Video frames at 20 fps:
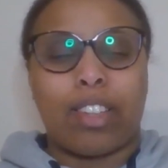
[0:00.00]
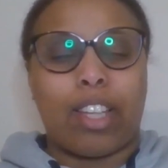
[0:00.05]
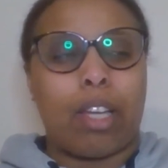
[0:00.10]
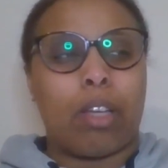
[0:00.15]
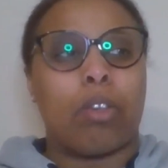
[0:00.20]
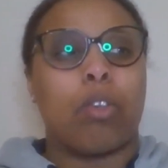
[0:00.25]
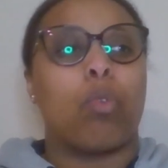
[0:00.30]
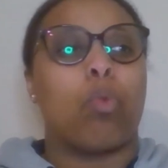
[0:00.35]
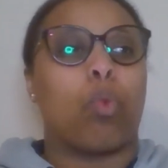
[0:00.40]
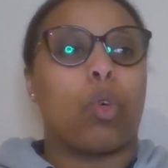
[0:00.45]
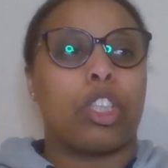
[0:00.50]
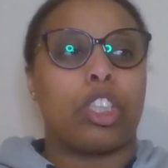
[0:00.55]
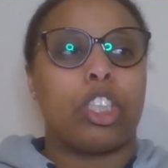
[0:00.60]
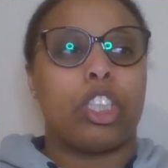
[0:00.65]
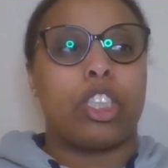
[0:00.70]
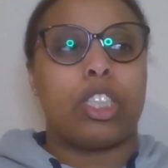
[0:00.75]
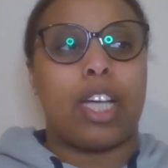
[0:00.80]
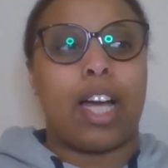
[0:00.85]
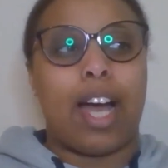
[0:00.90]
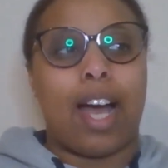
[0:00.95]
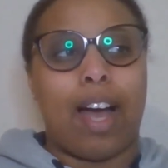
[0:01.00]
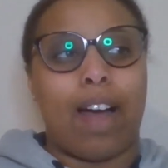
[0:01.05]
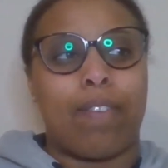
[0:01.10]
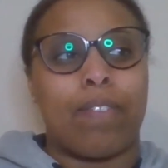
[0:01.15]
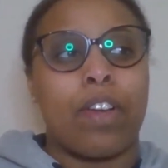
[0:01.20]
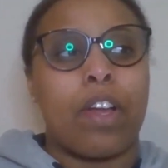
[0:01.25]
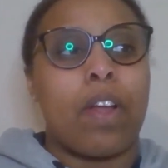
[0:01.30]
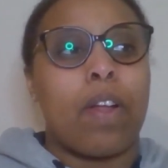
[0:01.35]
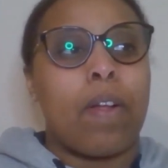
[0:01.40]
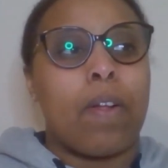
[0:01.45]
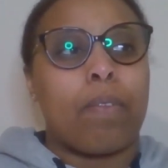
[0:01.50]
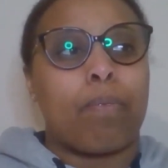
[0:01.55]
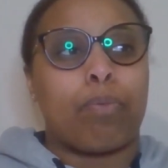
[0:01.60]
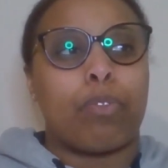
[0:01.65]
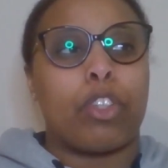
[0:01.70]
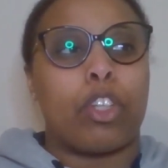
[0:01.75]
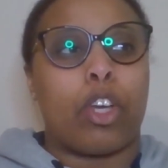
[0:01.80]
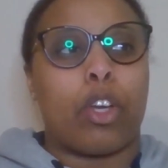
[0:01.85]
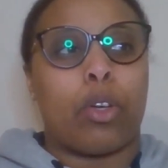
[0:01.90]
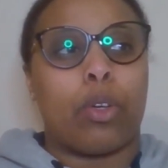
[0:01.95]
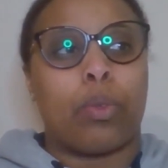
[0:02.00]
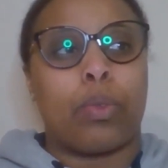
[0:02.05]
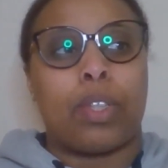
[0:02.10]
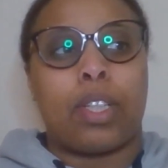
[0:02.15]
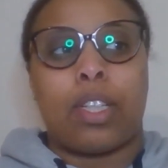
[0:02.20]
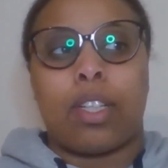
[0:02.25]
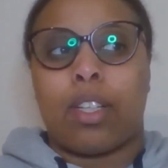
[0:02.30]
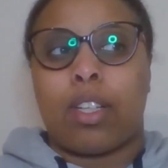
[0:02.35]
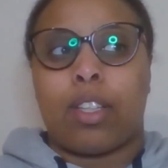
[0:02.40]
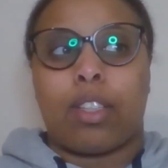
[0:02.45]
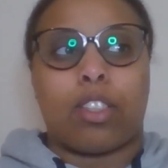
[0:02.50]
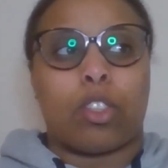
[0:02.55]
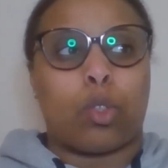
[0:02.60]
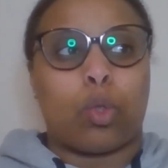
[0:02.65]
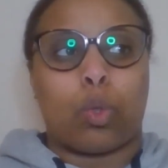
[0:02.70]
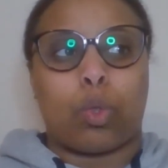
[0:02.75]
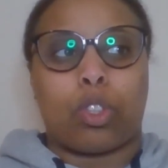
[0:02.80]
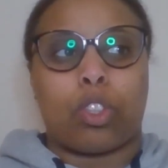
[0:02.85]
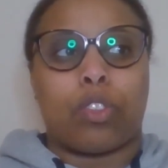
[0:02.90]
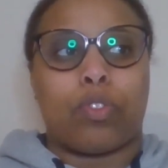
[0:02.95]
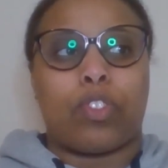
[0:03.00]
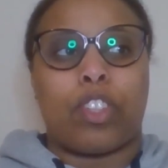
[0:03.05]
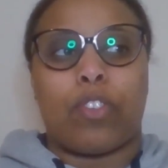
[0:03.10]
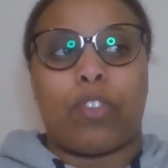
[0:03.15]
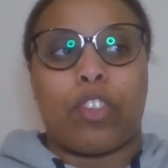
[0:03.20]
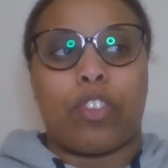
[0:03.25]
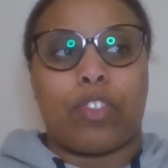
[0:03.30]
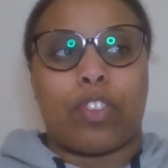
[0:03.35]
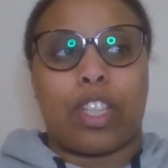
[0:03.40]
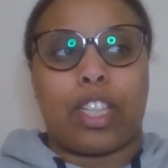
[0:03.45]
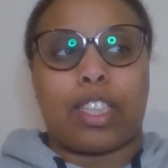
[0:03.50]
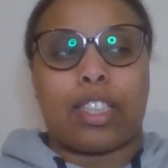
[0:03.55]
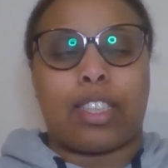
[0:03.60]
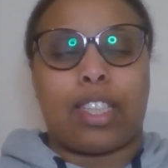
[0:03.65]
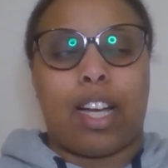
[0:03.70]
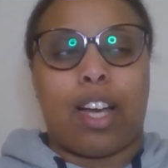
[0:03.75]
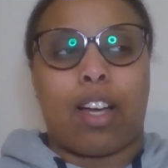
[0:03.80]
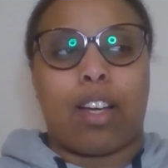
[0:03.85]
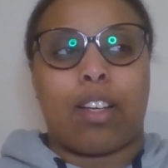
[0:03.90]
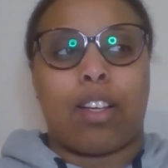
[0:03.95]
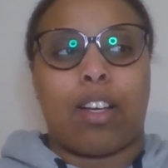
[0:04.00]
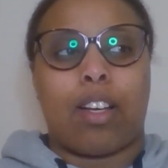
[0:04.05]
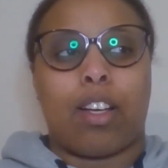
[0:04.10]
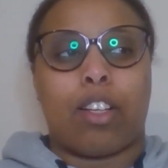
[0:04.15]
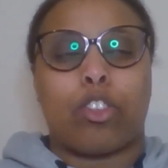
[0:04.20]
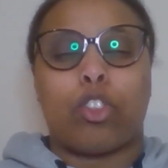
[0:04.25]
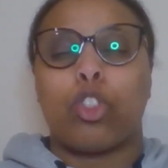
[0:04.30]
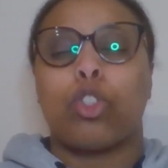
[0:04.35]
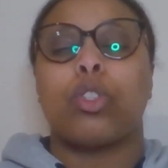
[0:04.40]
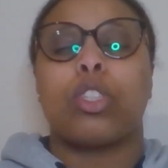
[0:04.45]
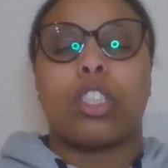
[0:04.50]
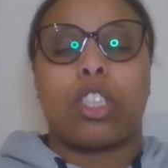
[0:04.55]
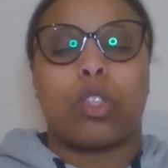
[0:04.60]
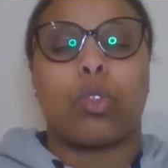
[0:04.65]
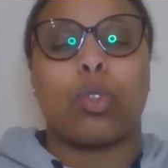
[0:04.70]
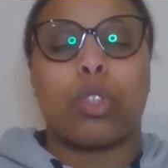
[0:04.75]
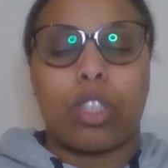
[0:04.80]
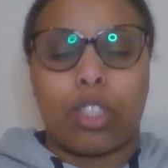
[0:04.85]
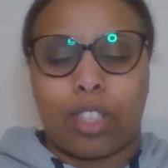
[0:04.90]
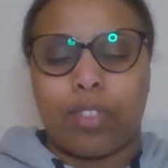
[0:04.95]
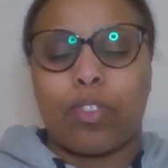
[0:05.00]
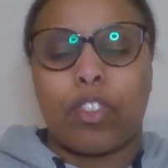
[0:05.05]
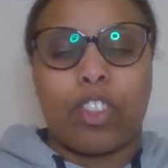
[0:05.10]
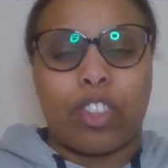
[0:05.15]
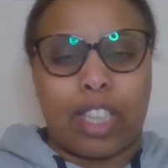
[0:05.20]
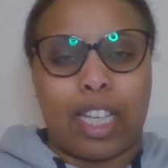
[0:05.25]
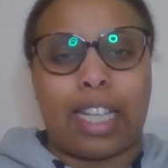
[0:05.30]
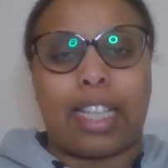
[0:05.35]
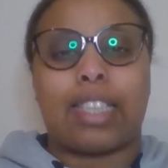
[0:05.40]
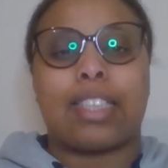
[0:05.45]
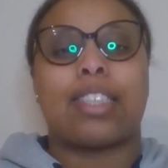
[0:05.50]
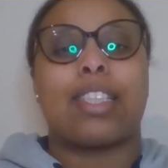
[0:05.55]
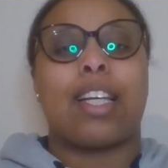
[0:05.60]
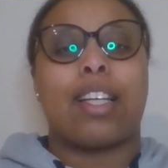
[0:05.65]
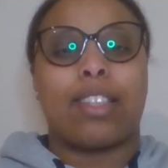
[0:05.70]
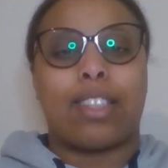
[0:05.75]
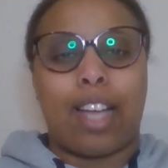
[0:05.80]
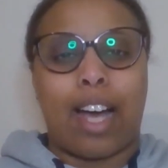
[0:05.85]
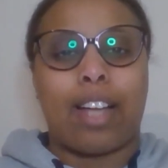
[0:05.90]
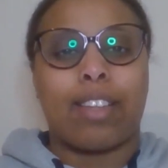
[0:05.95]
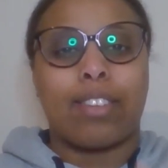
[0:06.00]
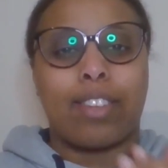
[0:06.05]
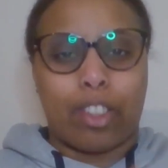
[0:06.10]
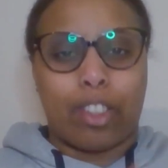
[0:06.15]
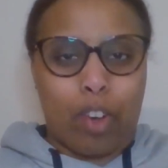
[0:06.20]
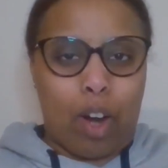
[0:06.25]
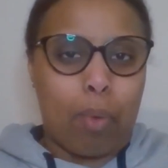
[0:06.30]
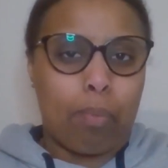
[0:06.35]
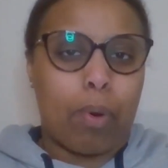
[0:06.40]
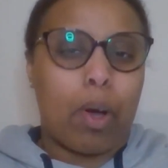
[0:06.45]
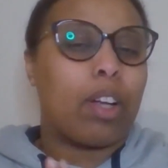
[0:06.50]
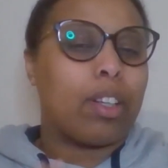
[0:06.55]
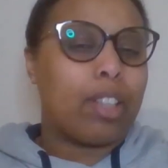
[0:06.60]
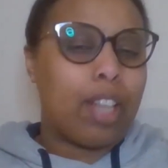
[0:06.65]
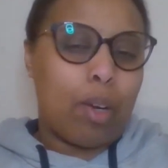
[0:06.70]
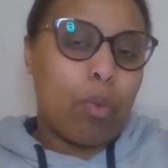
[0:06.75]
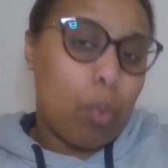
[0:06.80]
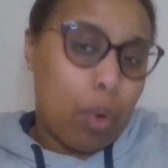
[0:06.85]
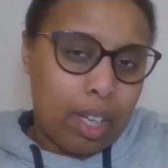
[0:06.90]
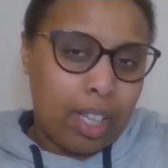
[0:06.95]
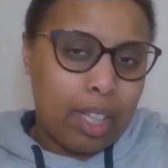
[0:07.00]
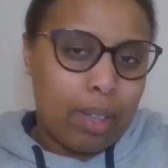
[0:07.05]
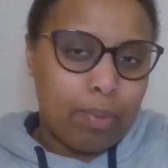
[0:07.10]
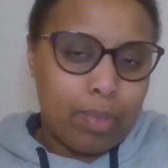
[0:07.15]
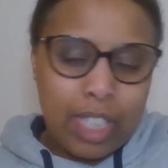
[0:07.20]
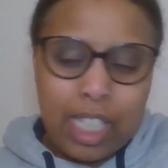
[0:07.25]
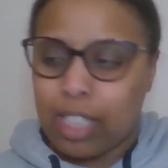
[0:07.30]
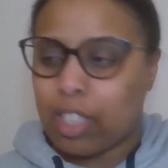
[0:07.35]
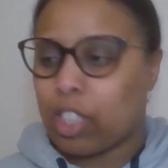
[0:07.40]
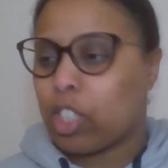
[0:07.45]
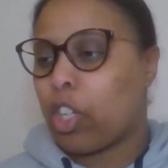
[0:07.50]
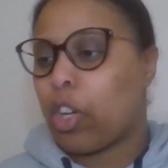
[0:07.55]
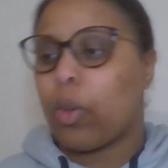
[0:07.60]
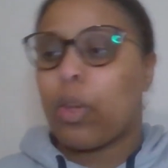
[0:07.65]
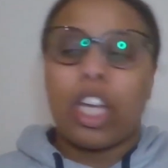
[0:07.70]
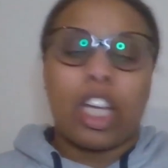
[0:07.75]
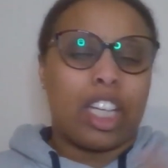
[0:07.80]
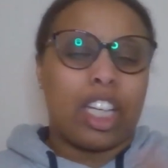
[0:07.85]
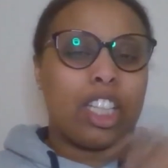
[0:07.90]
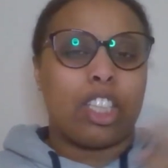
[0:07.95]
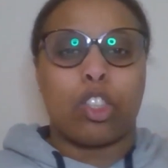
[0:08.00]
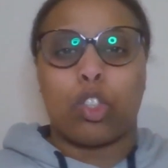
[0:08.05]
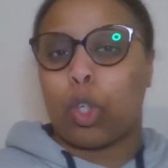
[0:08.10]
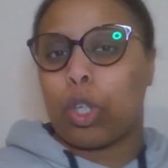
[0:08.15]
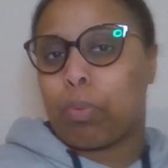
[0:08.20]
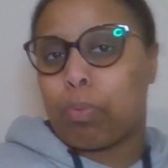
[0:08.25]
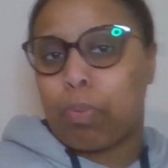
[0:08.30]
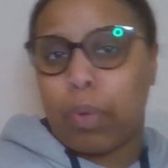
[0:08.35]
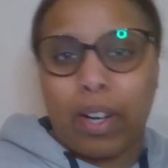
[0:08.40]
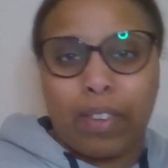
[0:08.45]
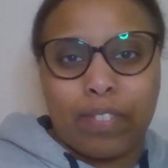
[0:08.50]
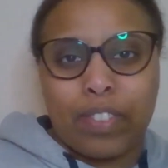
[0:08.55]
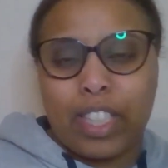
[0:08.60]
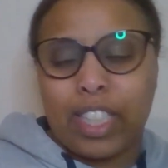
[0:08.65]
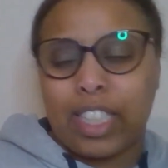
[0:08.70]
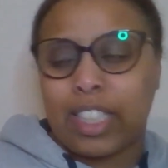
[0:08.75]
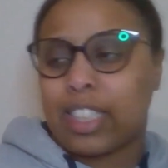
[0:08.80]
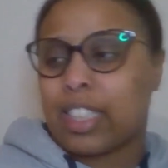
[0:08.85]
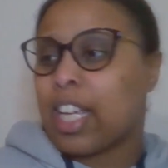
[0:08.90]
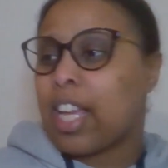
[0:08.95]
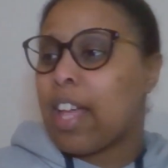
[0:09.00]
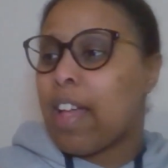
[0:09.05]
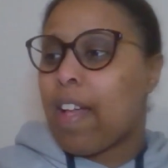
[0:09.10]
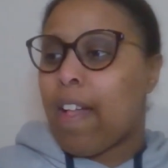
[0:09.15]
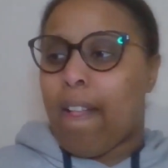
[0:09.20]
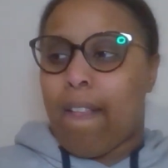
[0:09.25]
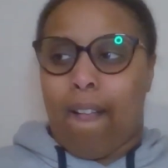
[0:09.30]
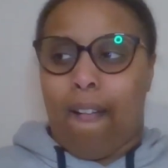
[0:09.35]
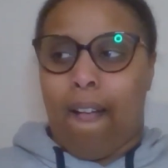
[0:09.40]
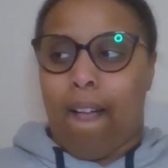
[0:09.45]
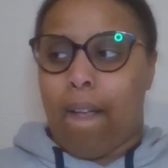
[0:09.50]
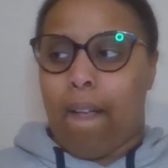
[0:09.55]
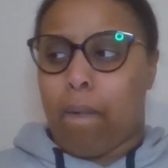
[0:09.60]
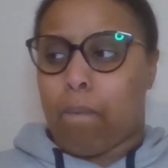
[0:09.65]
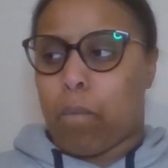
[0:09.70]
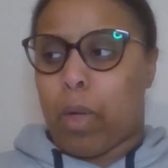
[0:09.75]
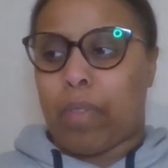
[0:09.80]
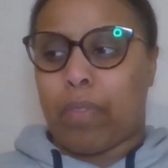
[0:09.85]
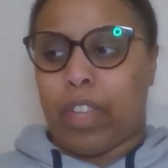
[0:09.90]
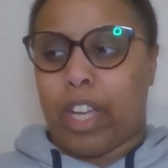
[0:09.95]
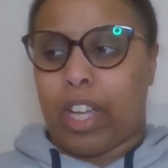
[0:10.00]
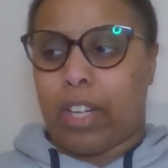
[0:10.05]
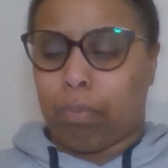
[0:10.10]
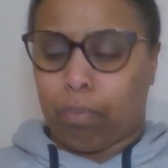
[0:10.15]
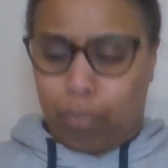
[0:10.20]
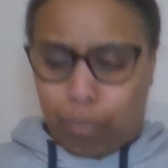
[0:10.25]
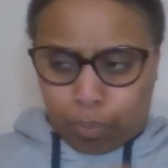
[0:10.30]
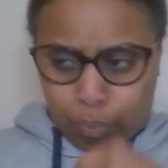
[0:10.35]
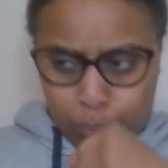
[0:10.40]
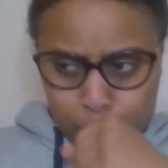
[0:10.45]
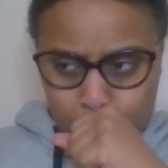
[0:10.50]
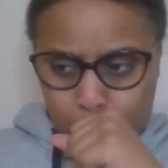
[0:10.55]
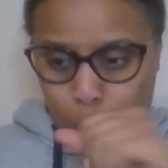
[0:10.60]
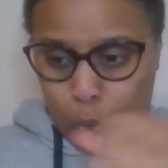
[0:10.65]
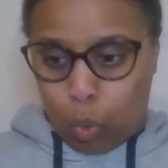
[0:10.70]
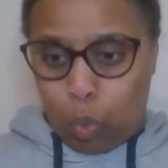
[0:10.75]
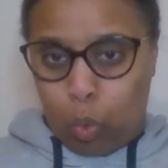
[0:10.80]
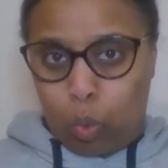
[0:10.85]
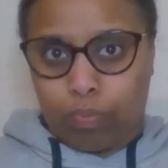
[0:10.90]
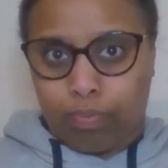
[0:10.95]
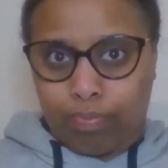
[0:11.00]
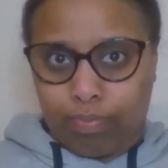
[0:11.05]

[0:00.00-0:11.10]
They wanted to have, you know, the sorts of different things that, do the sorts of different things that the grandpa, like William, did. So he enjoyed breakfast. And then, ooh,